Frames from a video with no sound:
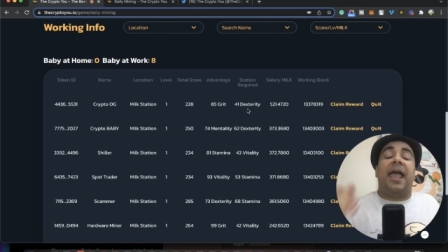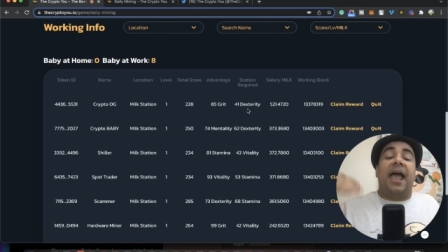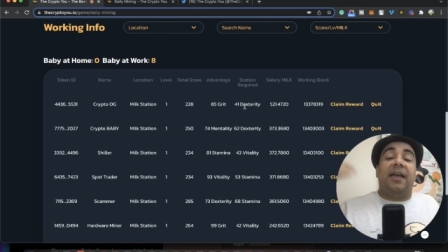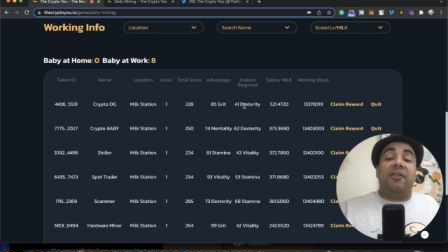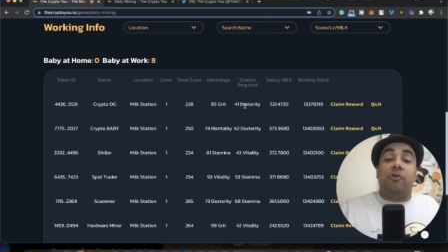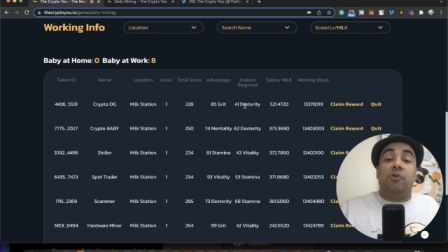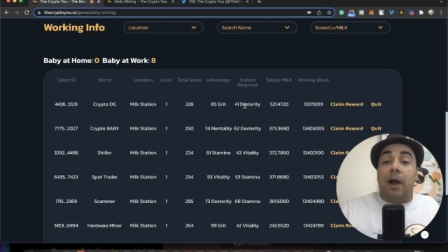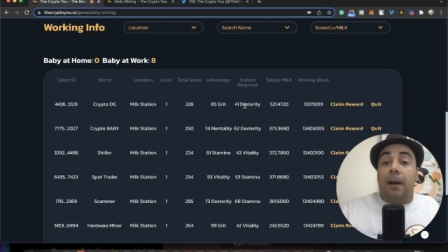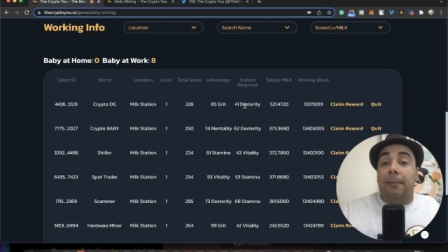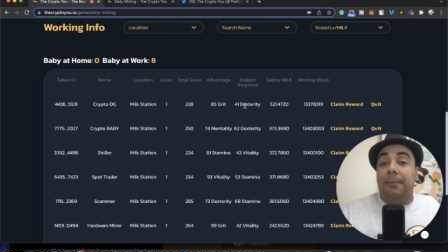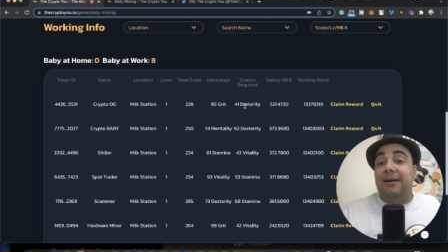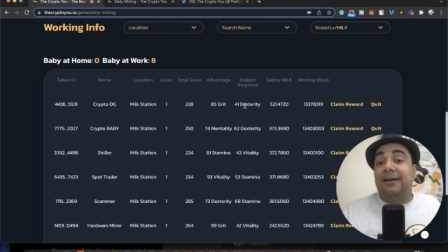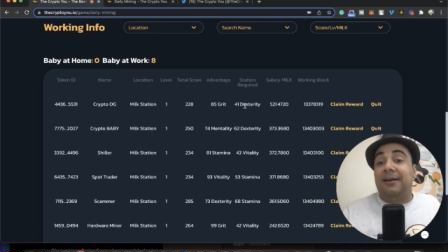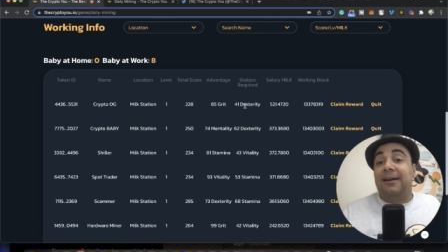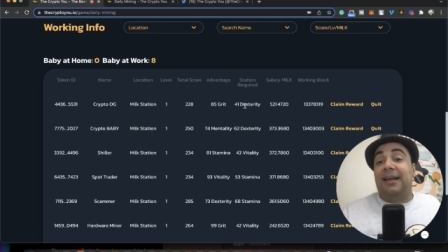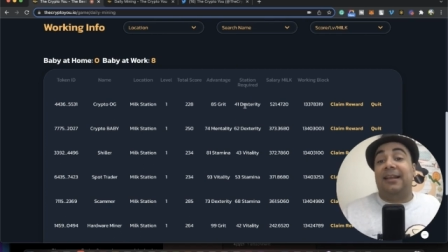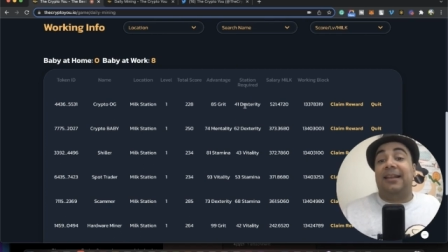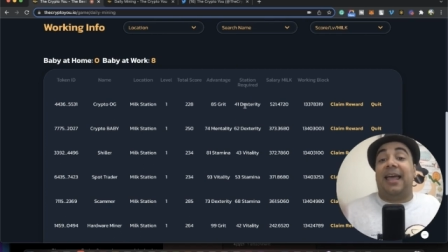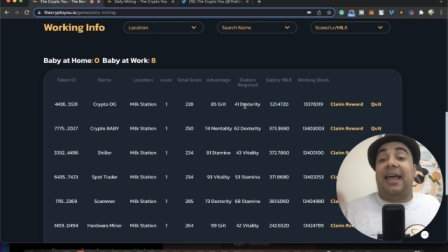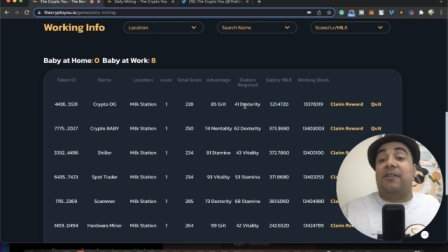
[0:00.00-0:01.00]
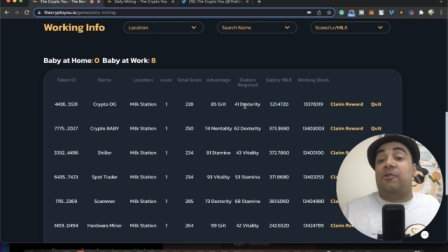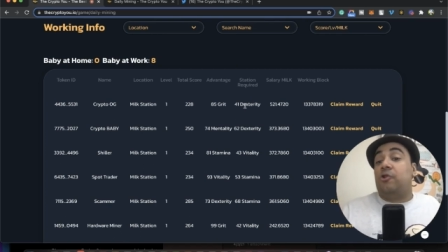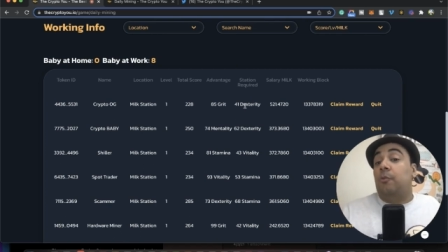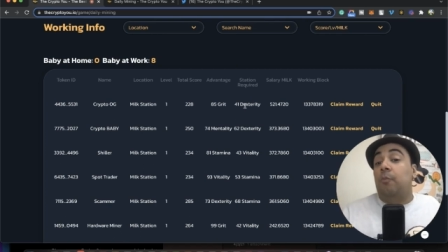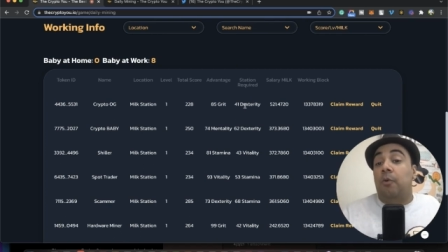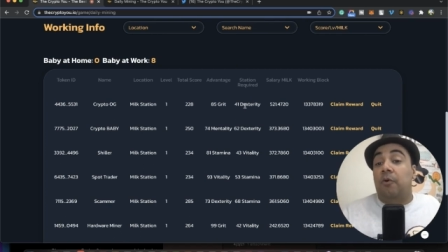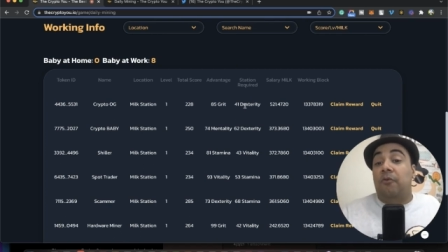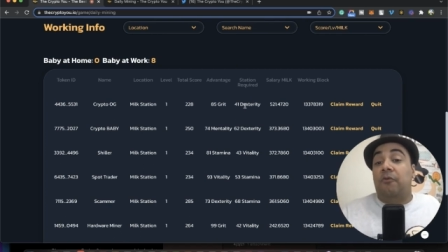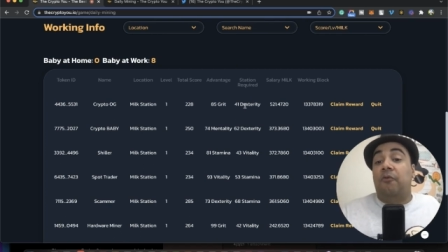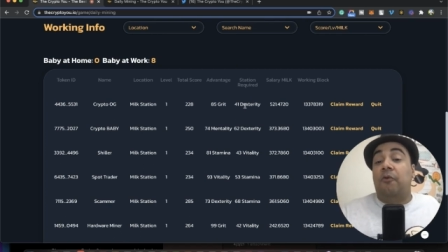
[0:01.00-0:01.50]
As you upgrade, as you
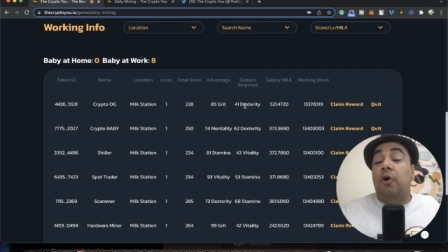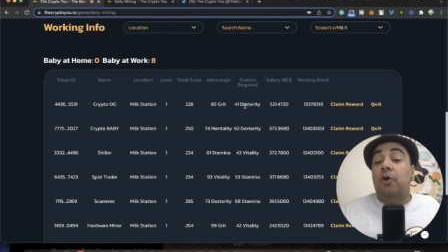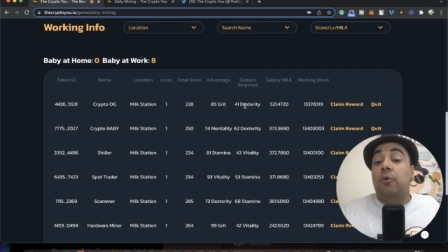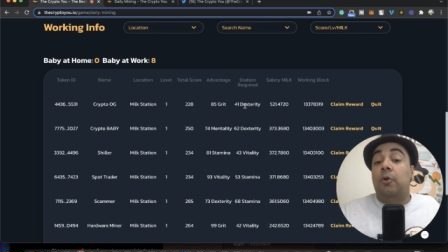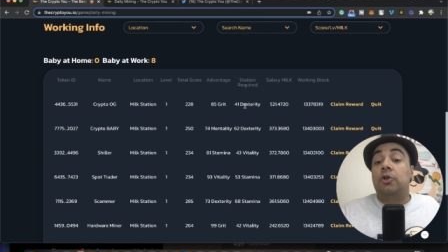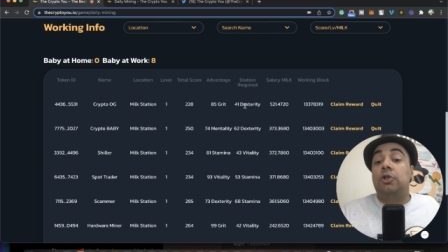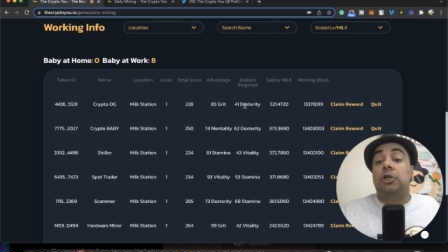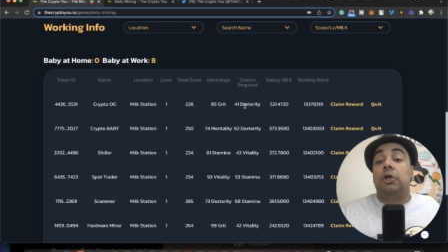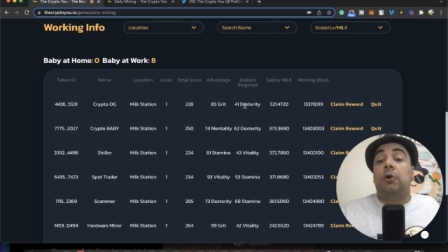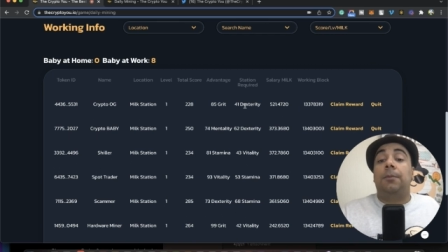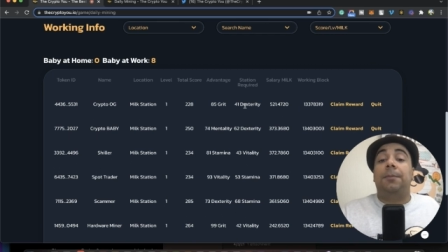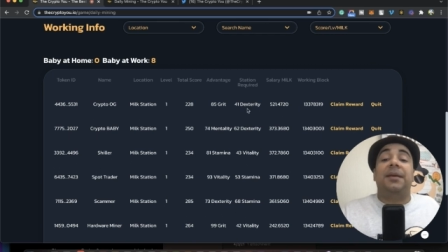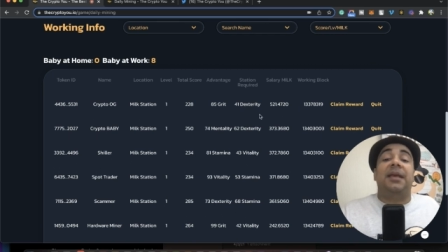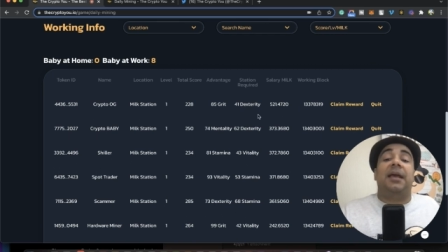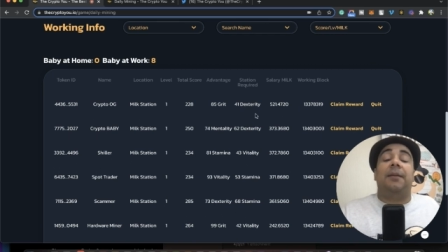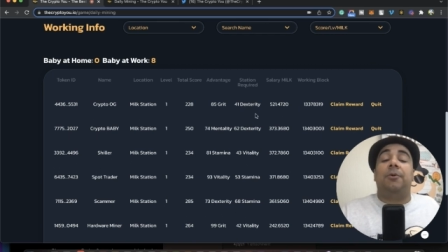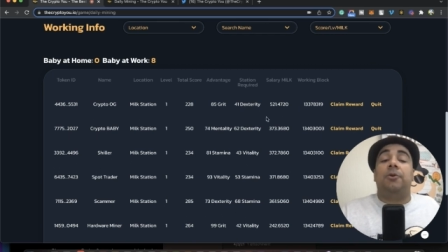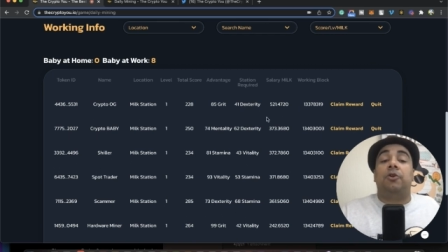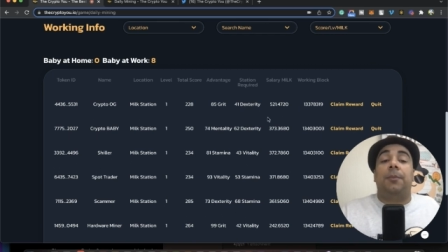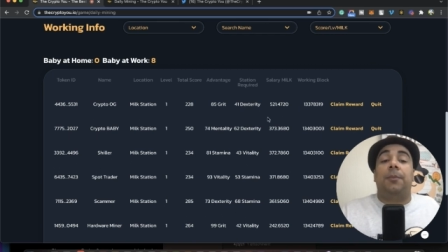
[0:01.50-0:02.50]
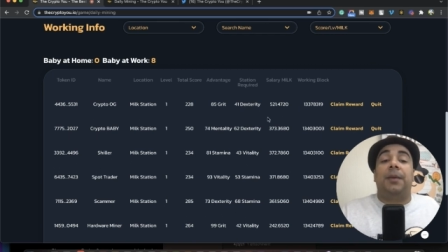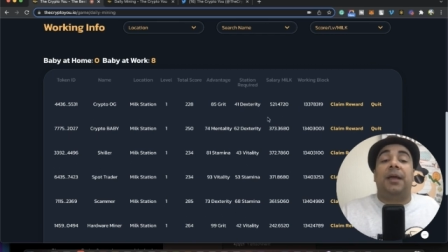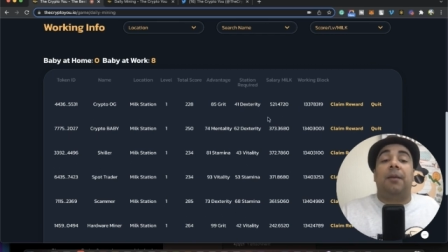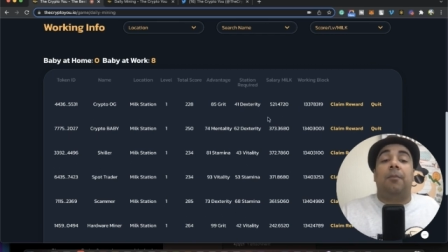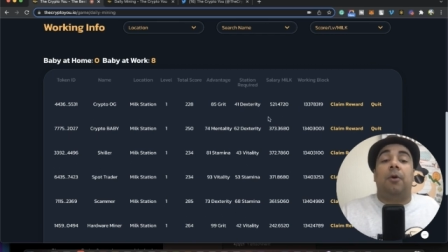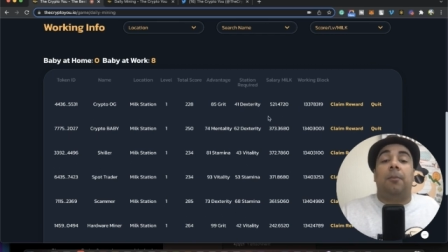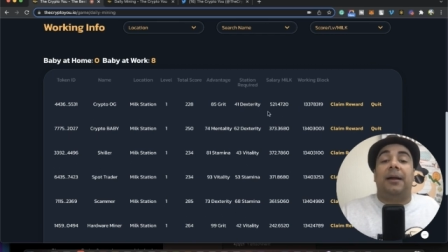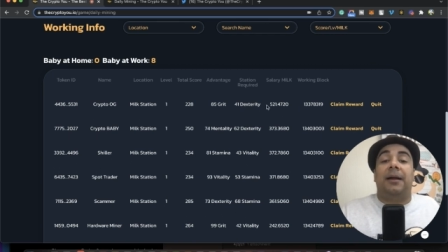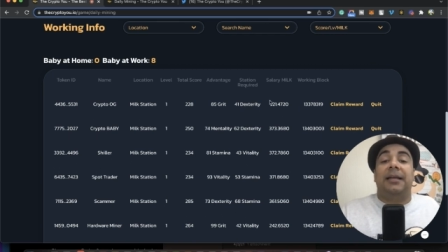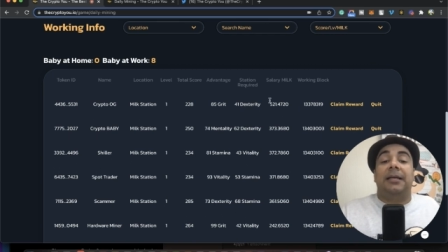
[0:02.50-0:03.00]
move forward, you will be able to make
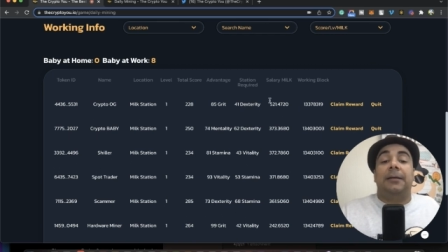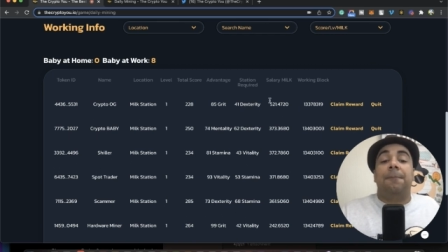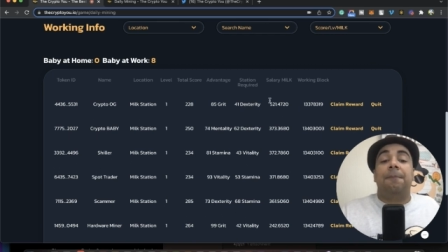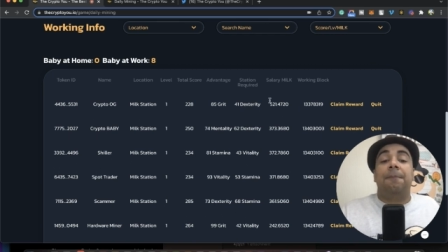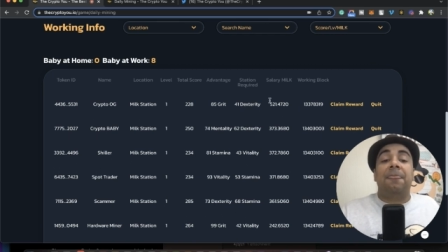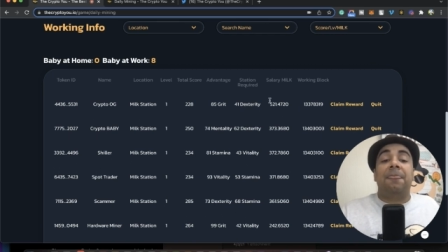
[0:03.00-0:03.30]
more money.